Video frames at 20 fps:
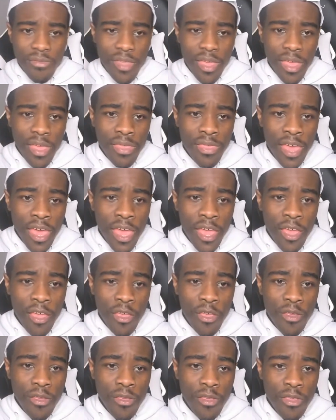that
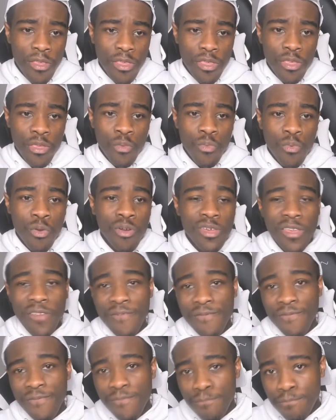you won't
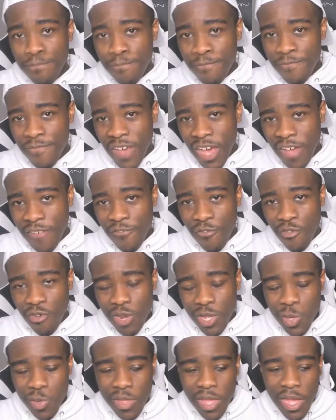get fined
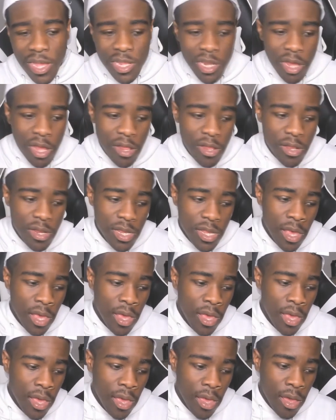forty-two thousand dollars.
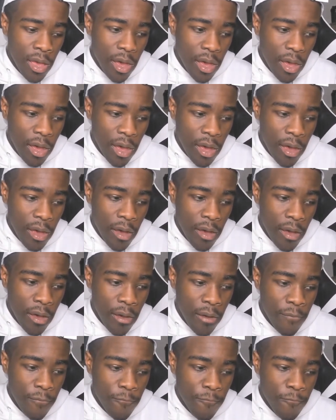
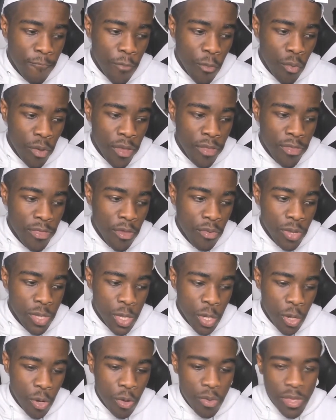Uh, from what they were
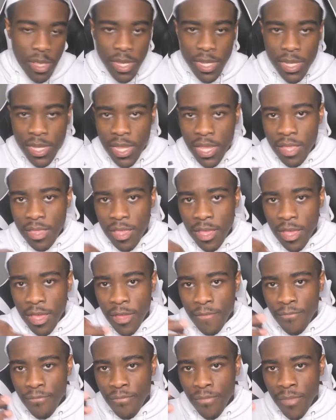told, they said
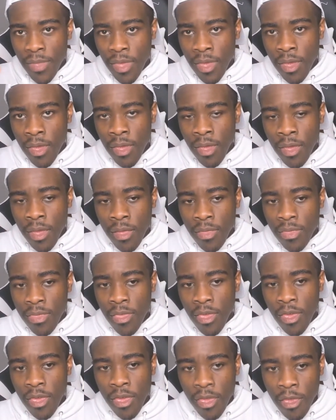that
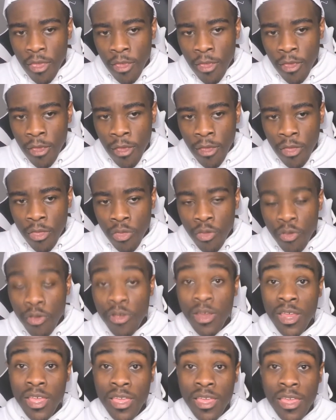they you're
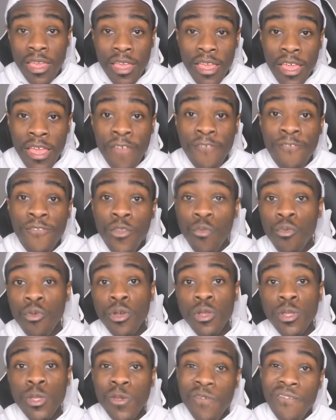gonna get if you
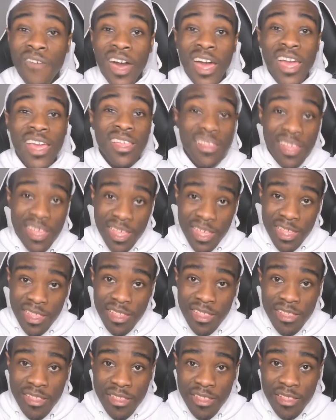were to
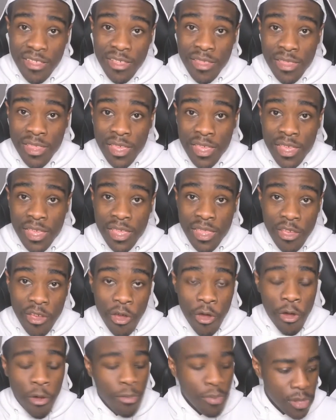violate the the
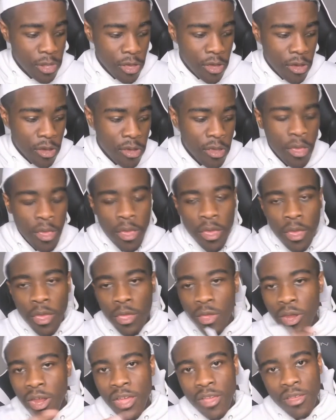COPPA law,
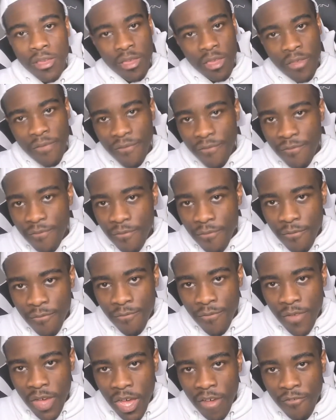you're not gonna get
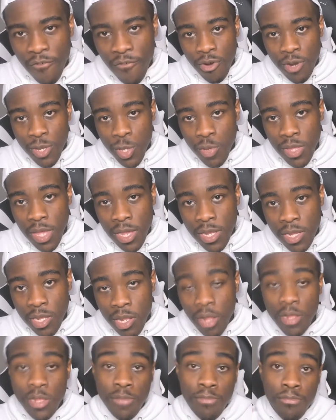fined two thousand
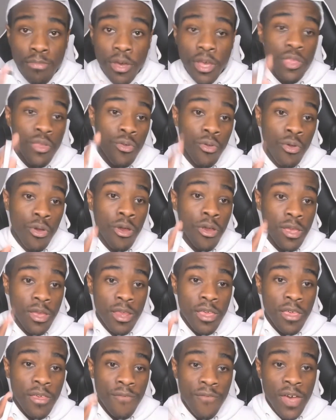dollars, but you are
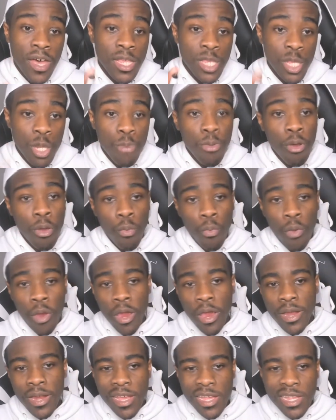gonna get fined to the point
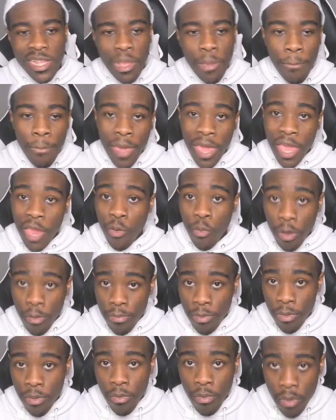where it doesn't
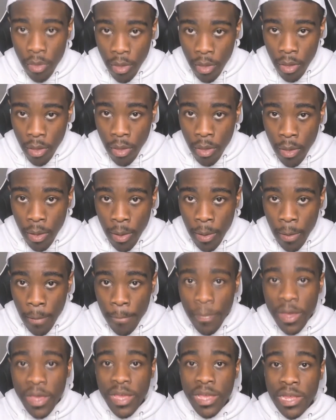bankrupt you,
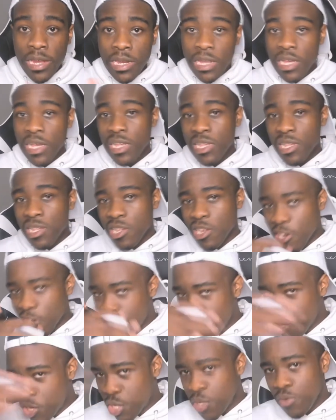but it does
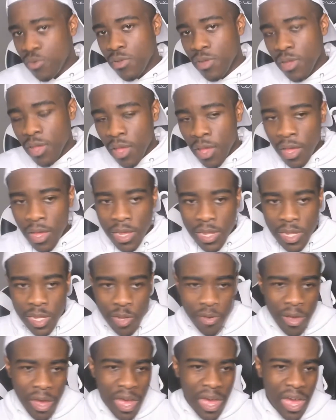hurt you.
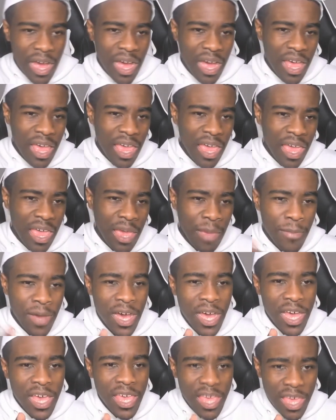So in
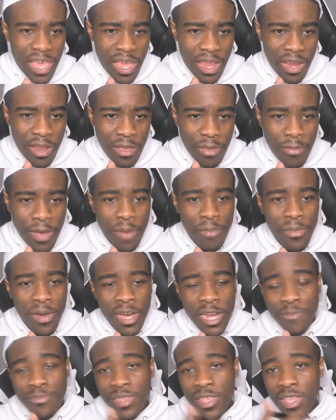my head, in my
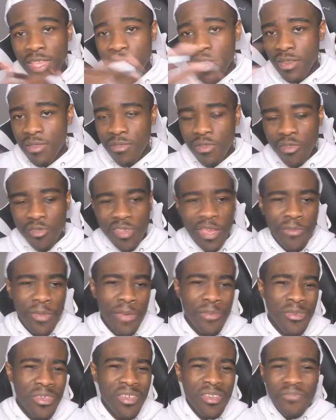mind, I'm thinking, okay,
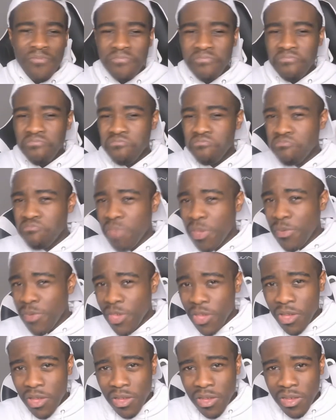maybe a maybe
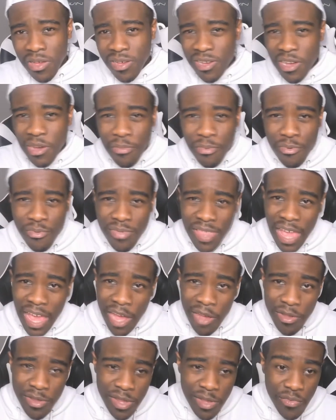a couple
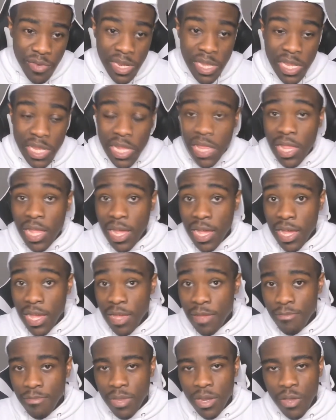thousand, which is a
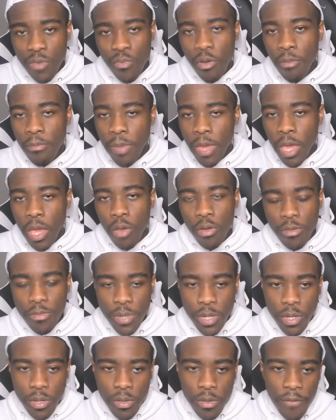lot, but it won't
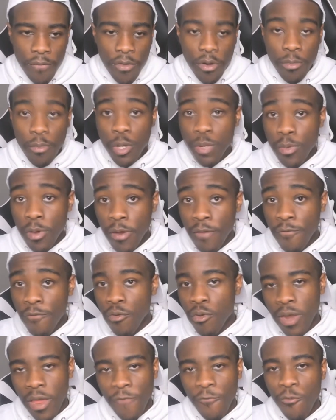bankrupt you for the most part
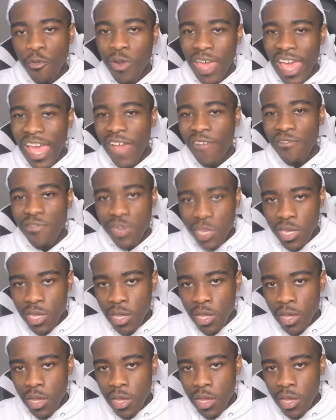for for the average